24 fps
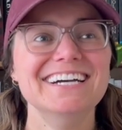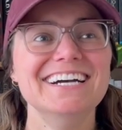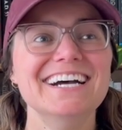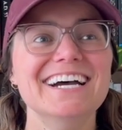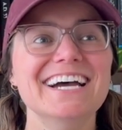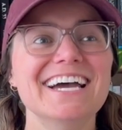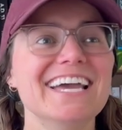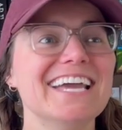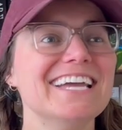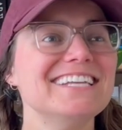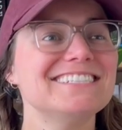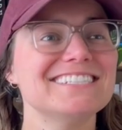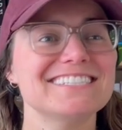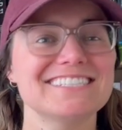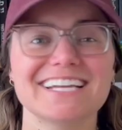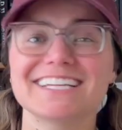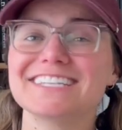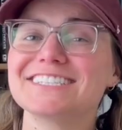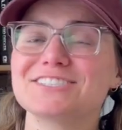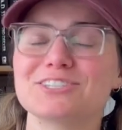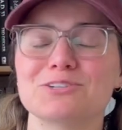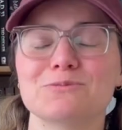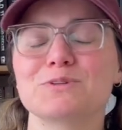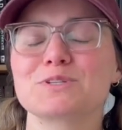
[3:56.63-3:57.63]
It just
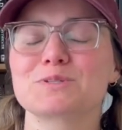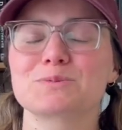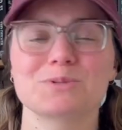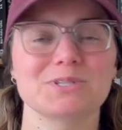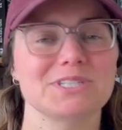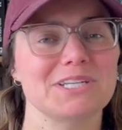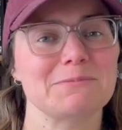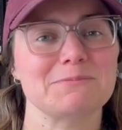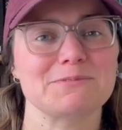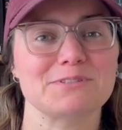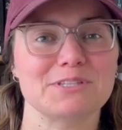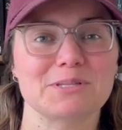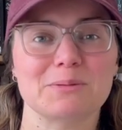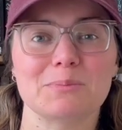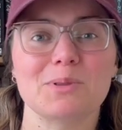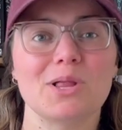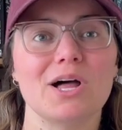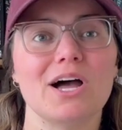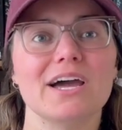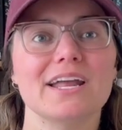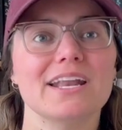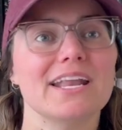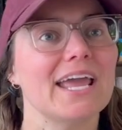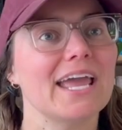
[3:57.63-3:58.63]
adds so much more depth to the
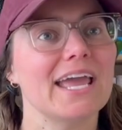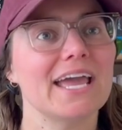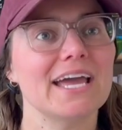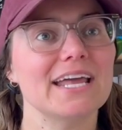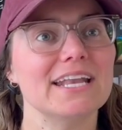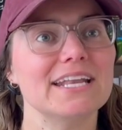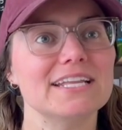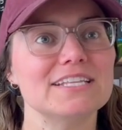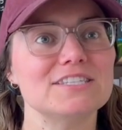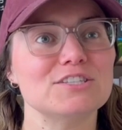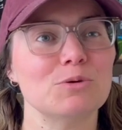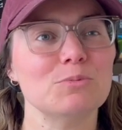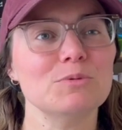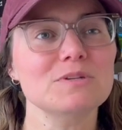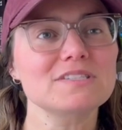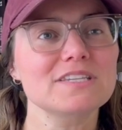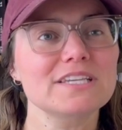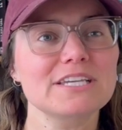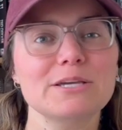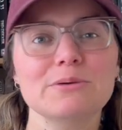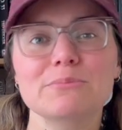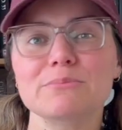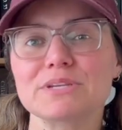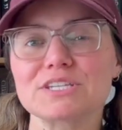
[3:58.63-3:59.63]
plot, and it's almost
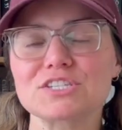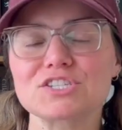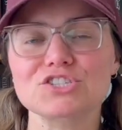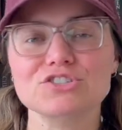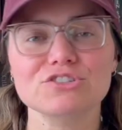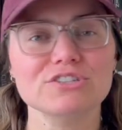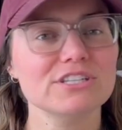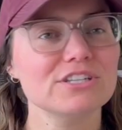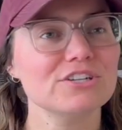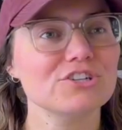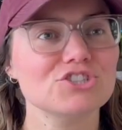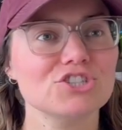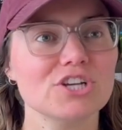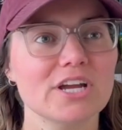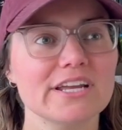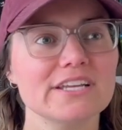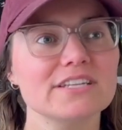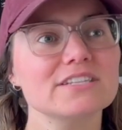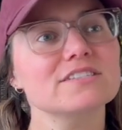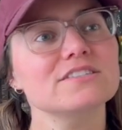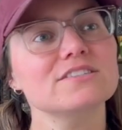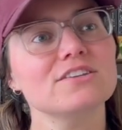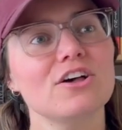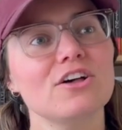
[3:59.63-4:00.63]
like a mystery they're
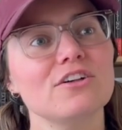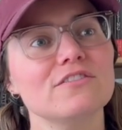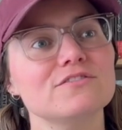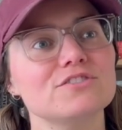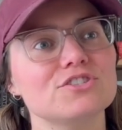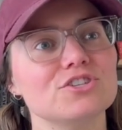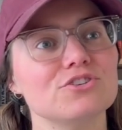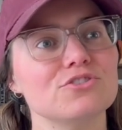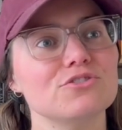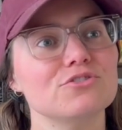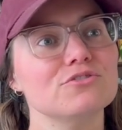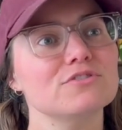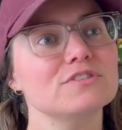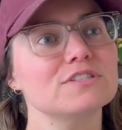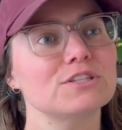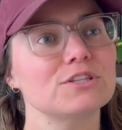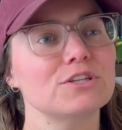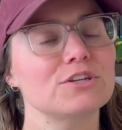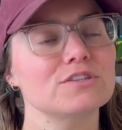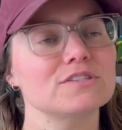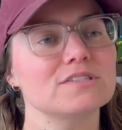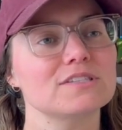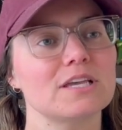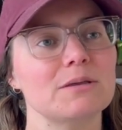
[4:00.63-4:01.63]
trying to solve too. So
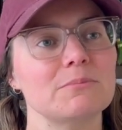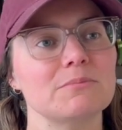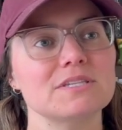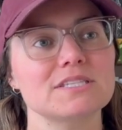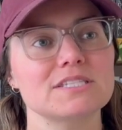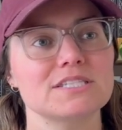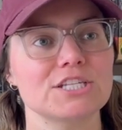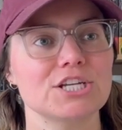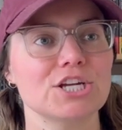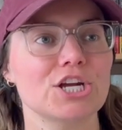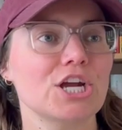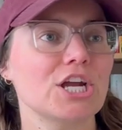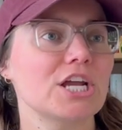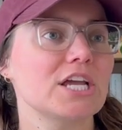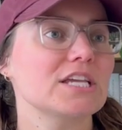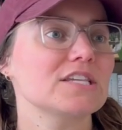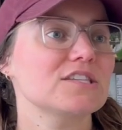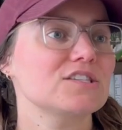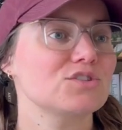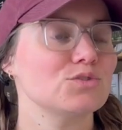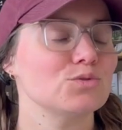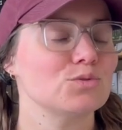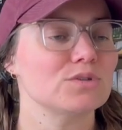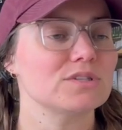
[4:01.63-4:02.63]
there's a
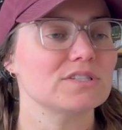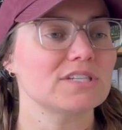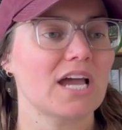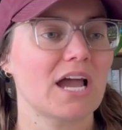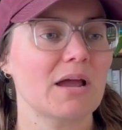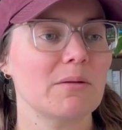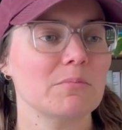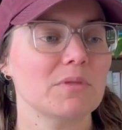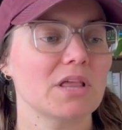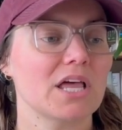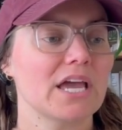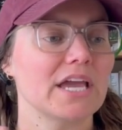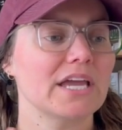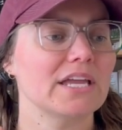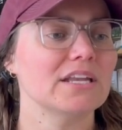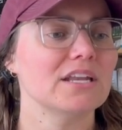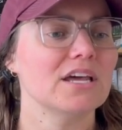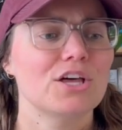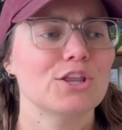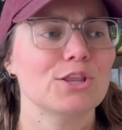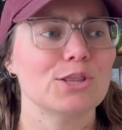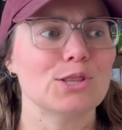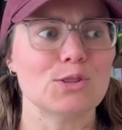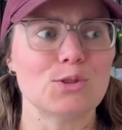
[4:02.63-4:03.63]
mysterious dual timeline,
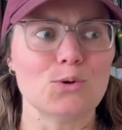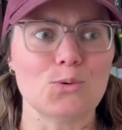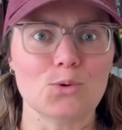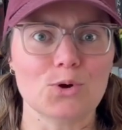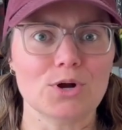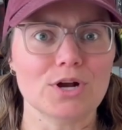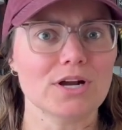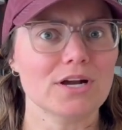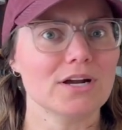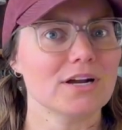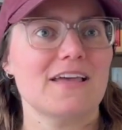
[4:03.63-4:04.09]
lore,